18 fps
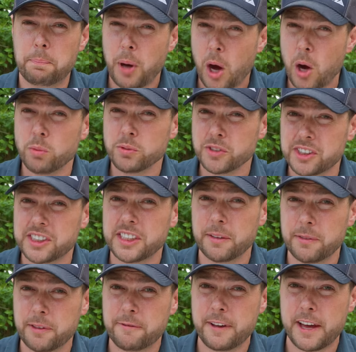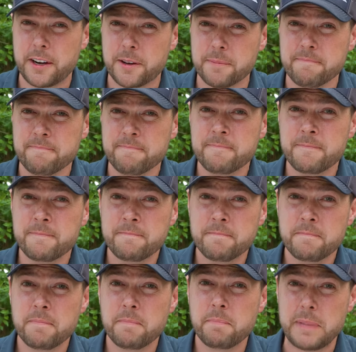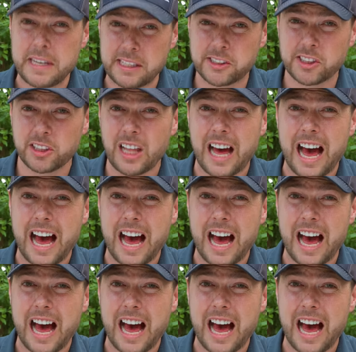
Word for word: The potency of the venom means a